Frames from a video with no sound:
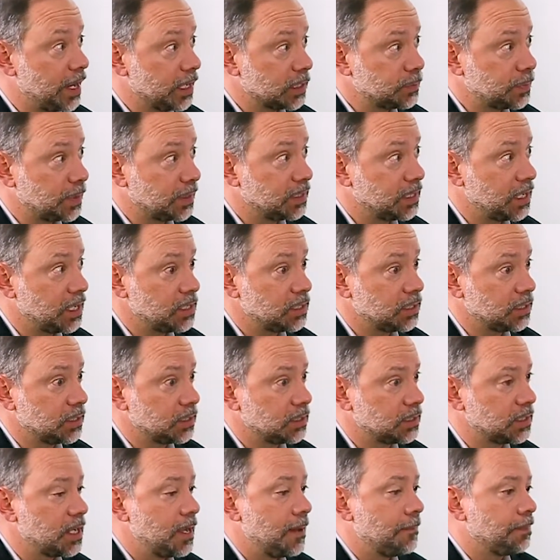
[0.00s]

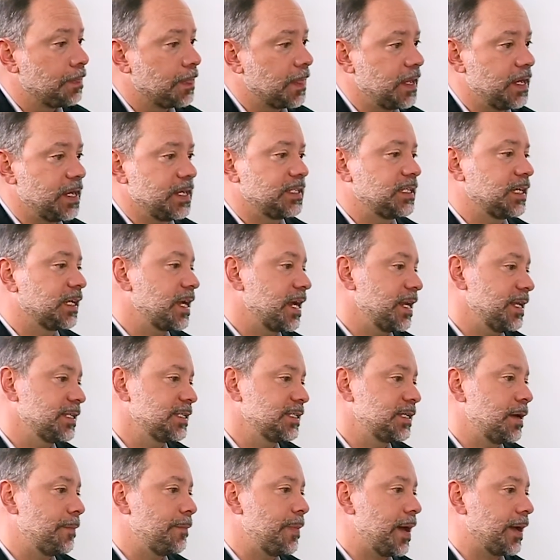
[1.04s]
expectations. And as they kind of
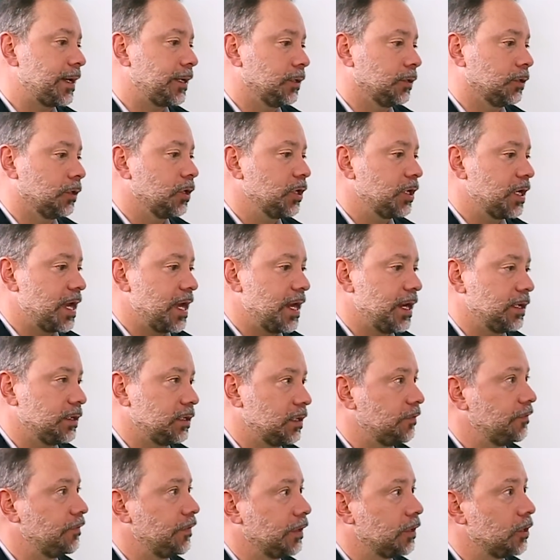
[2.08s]
step back and look at it,
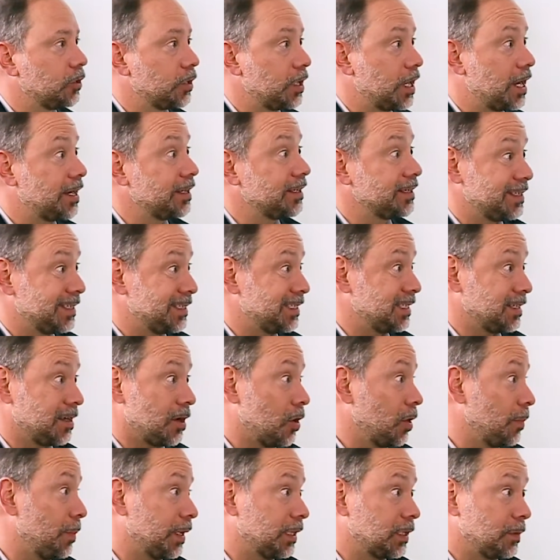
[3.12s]
they're figuring out it's
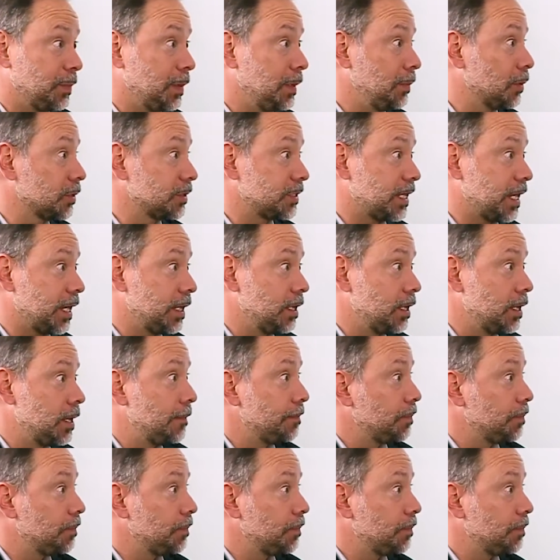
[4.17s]
all about the people side.